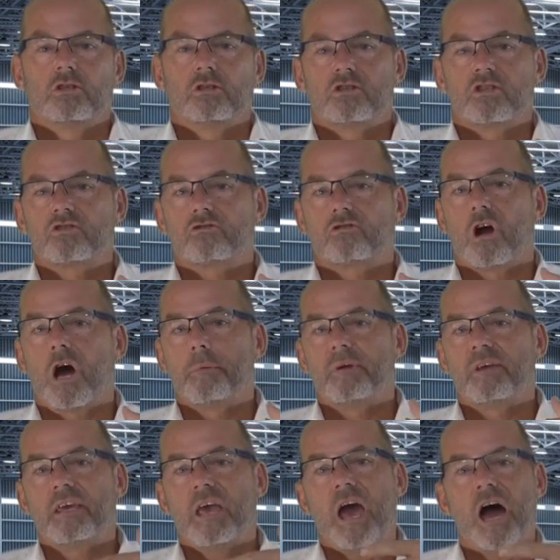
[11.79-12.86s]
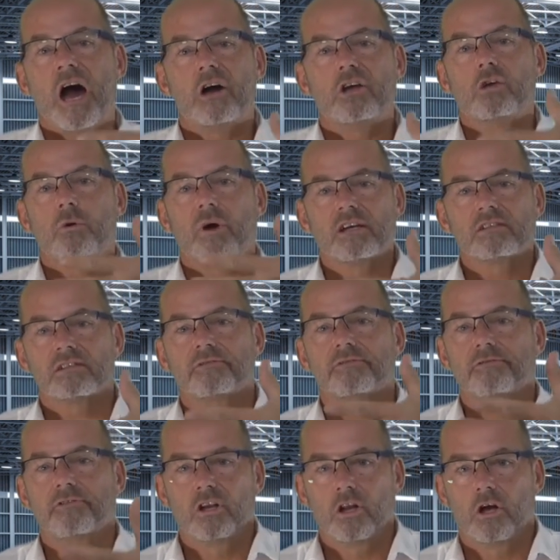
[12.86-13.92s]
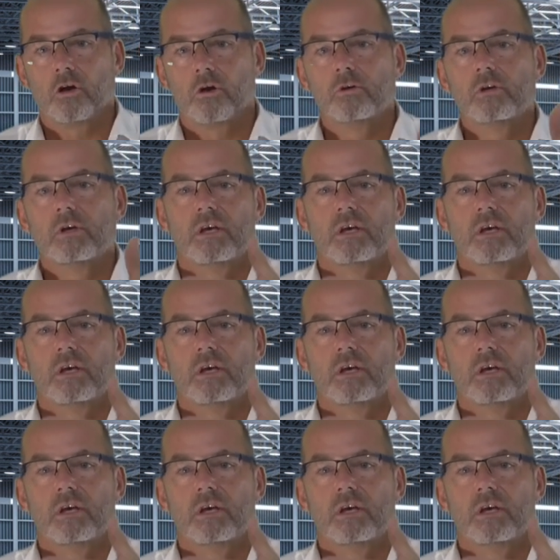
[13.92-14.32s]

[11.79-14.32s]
describing how you actually follow